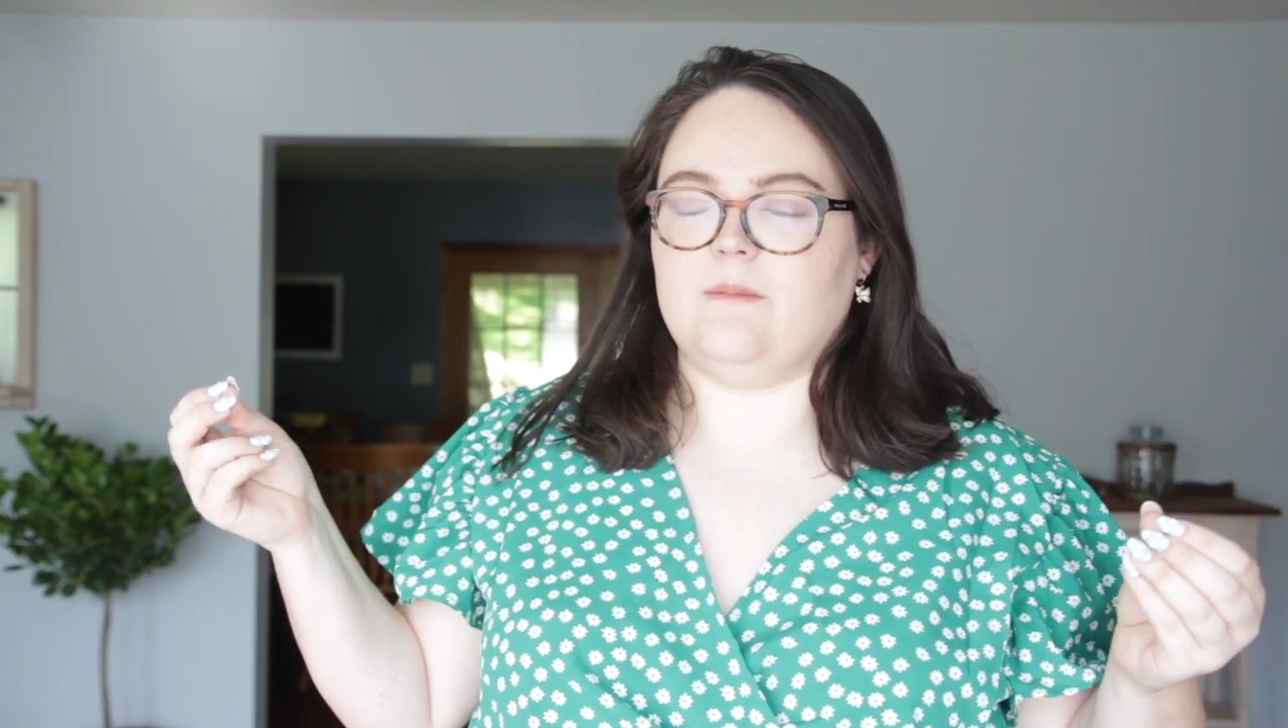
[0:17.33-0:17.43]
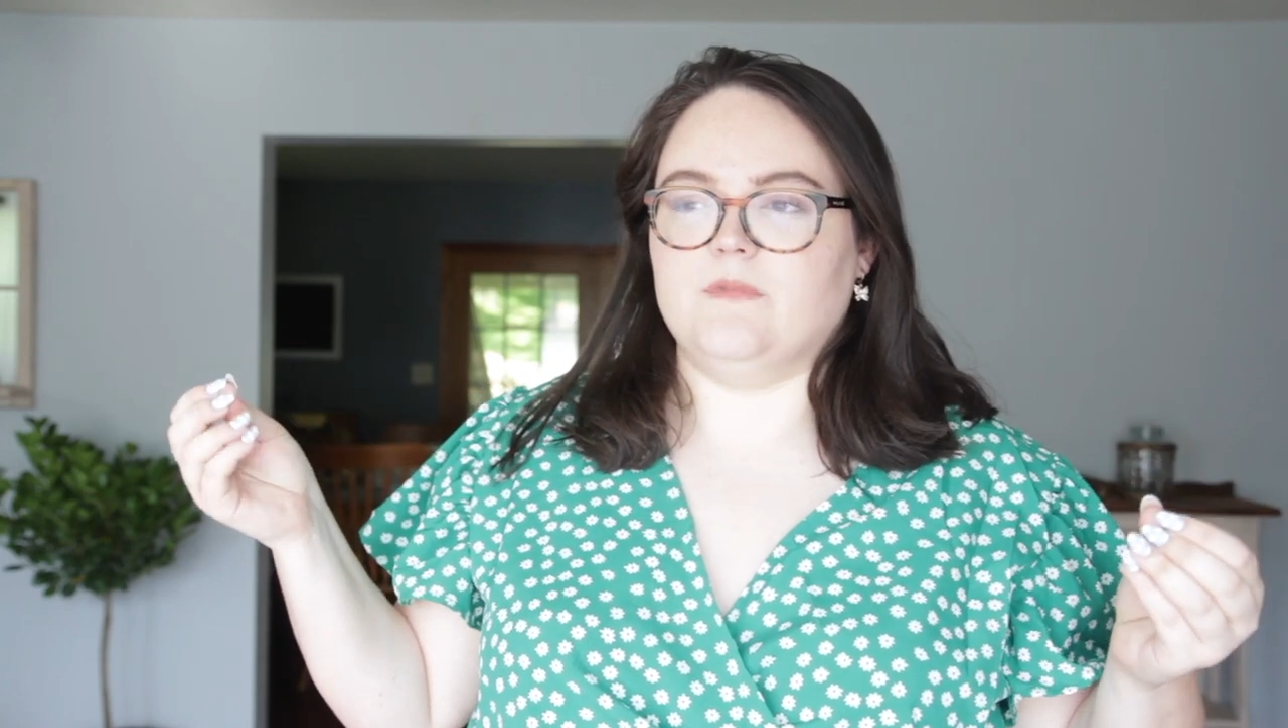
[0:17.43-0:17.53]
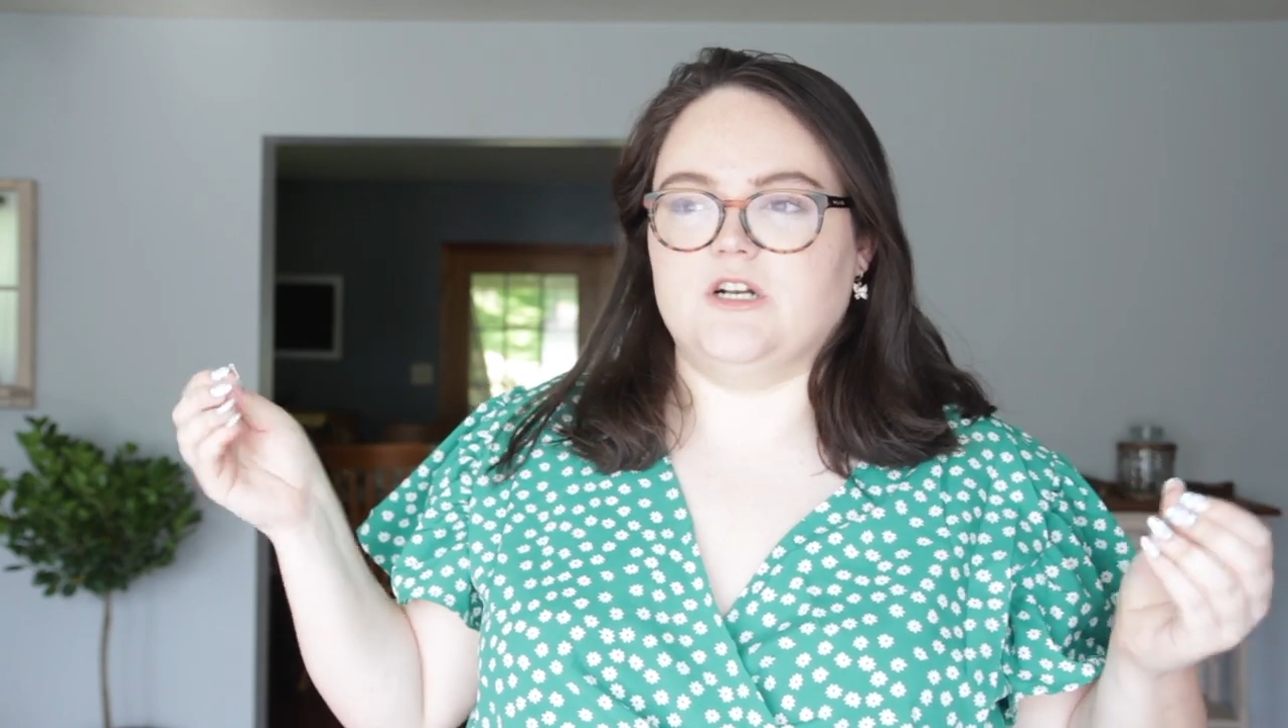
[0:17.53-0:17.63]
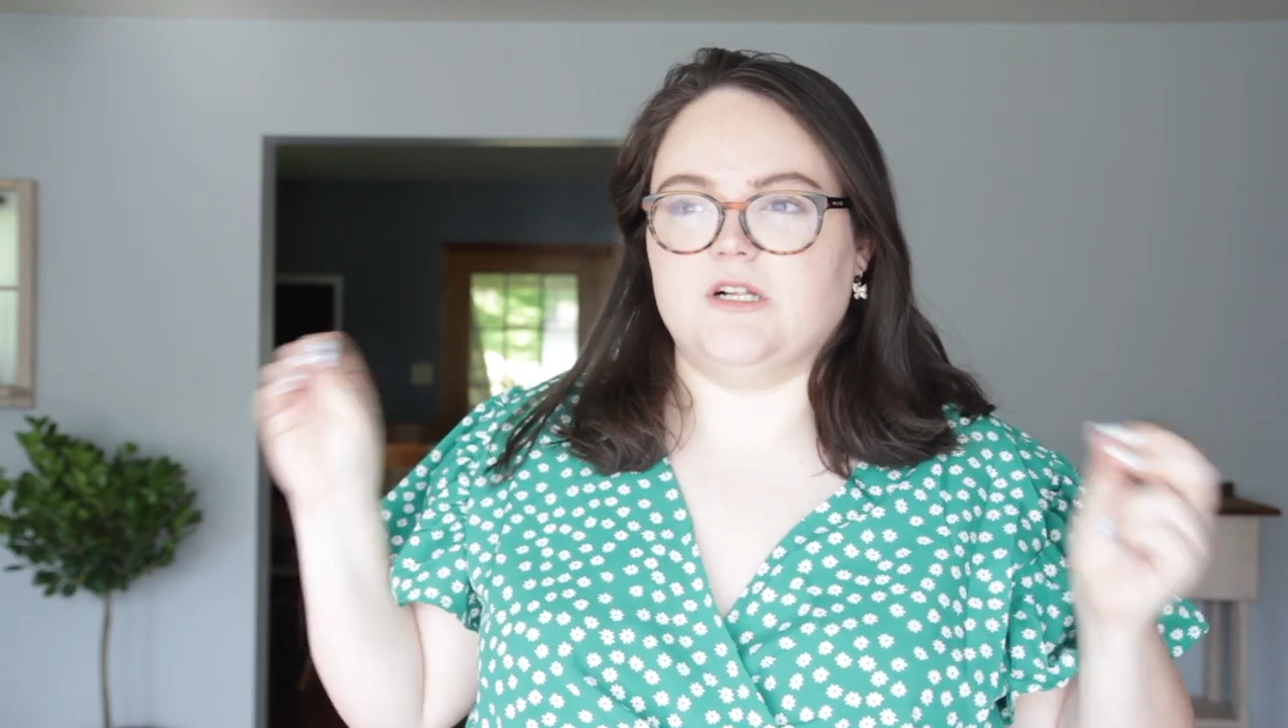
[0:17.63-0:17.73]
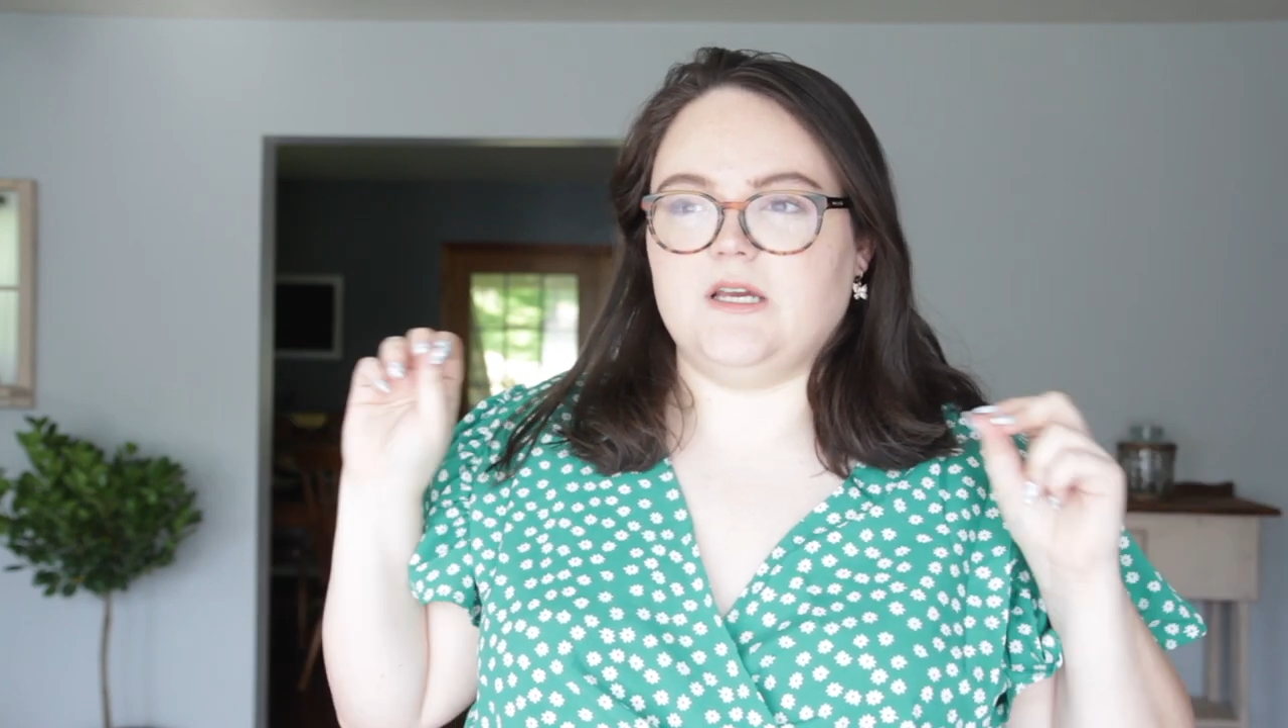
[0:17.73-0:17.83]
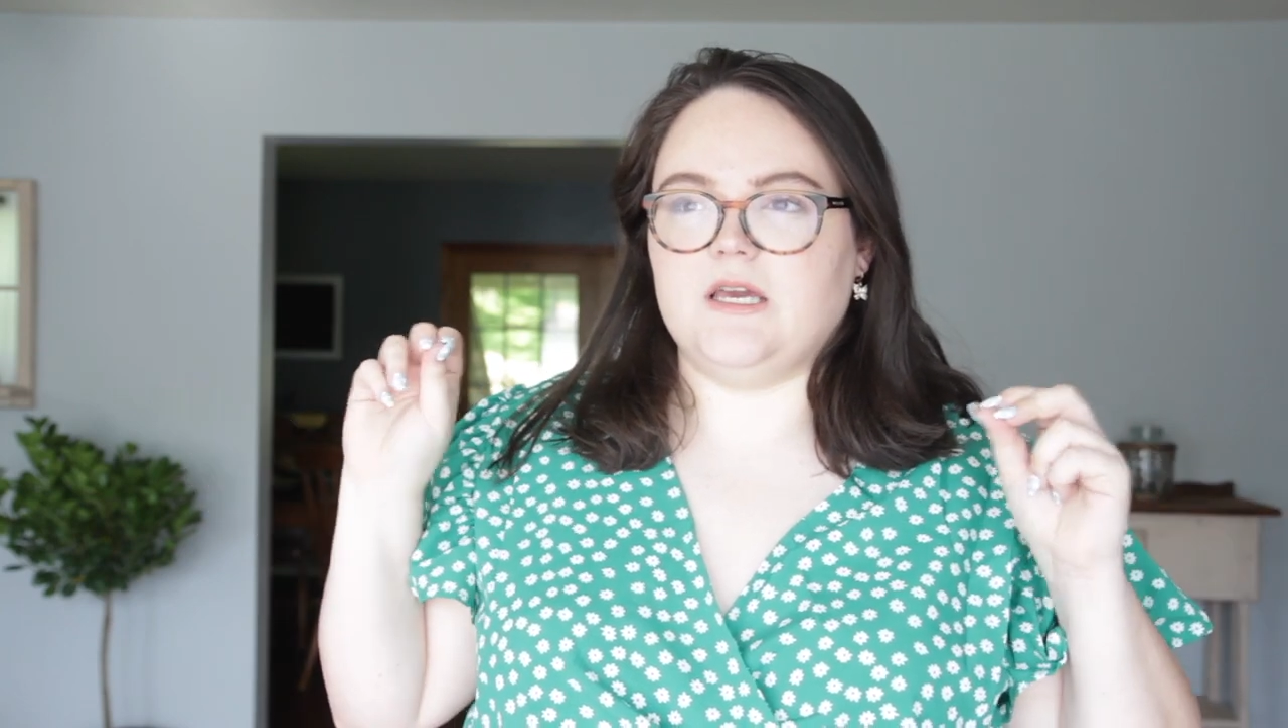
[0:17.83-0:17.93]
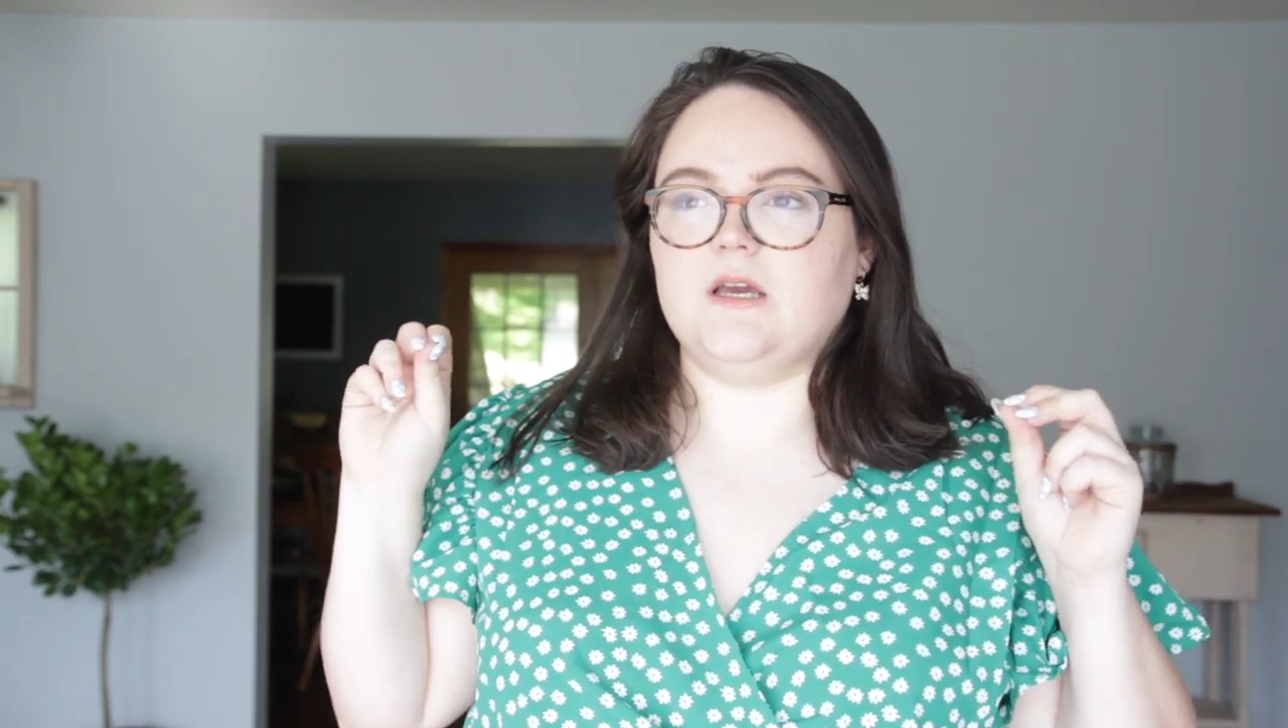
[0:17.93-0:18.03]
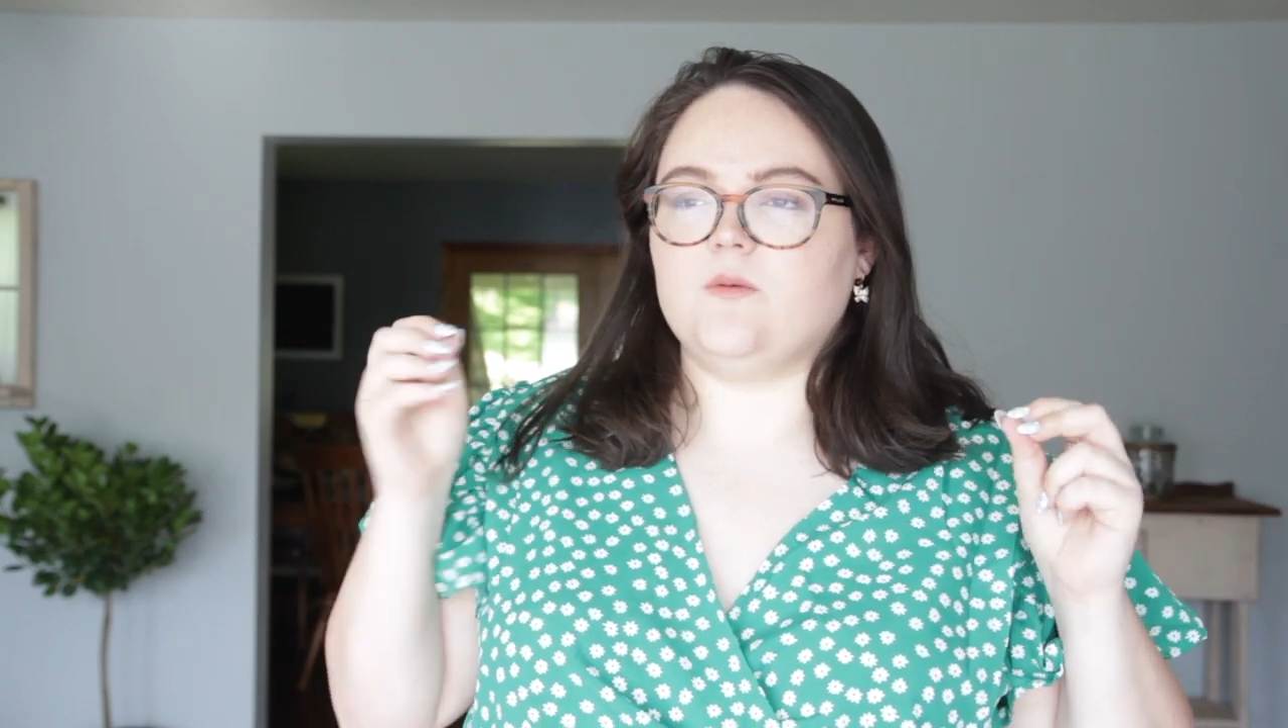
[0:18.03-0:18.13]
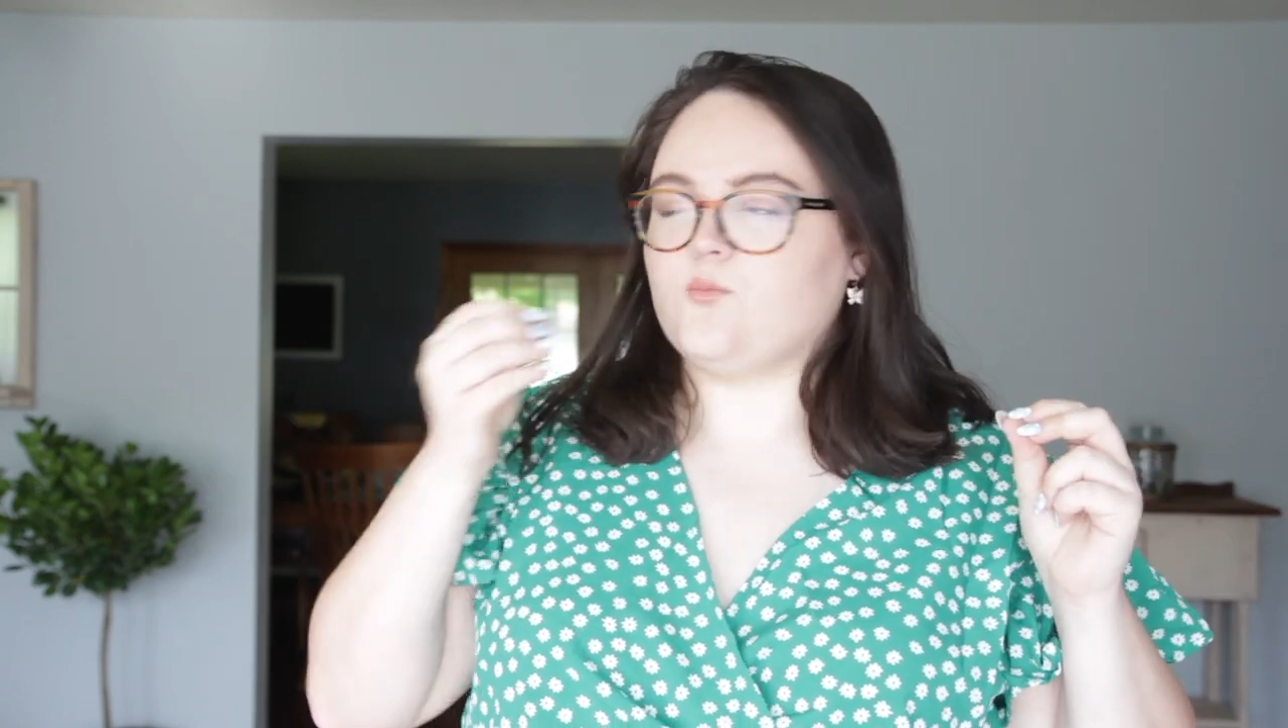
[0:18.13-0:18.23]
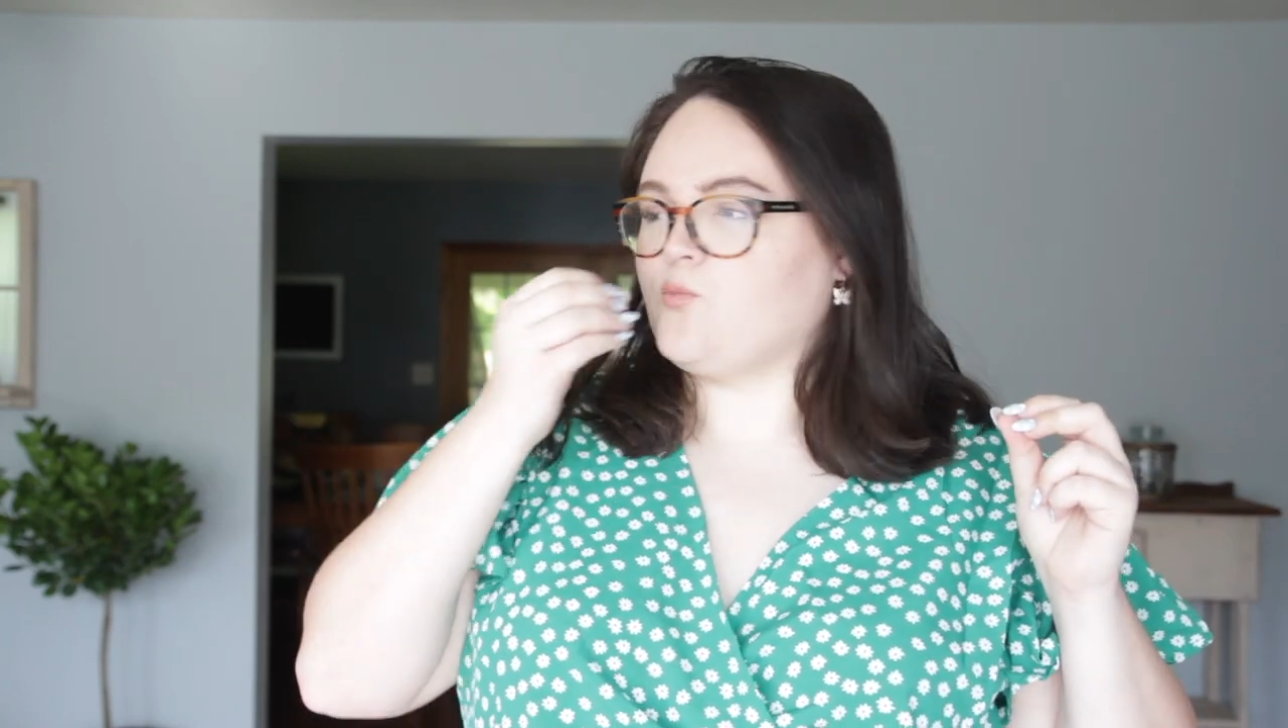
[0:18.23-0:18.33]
I'm literally